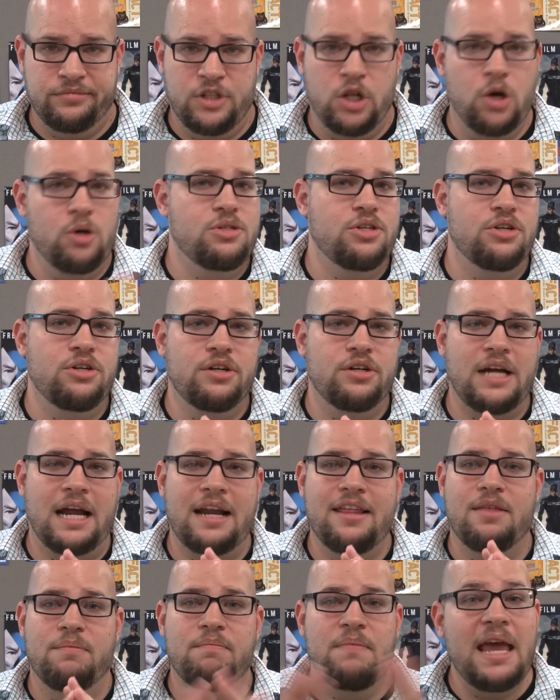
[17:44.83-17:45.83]
Those are
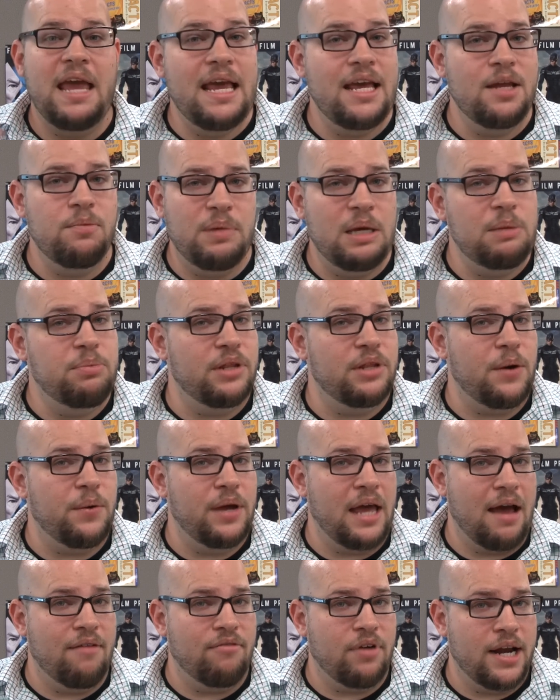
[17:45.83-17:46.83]
kind of the main people that
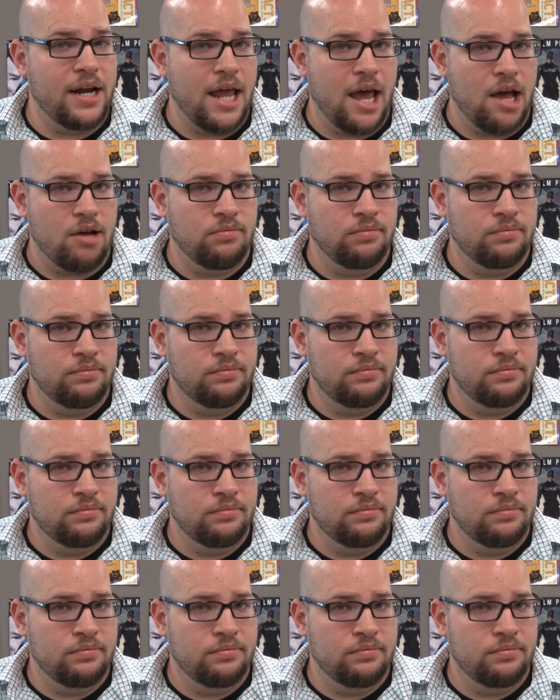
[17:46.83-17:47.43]
we have right now.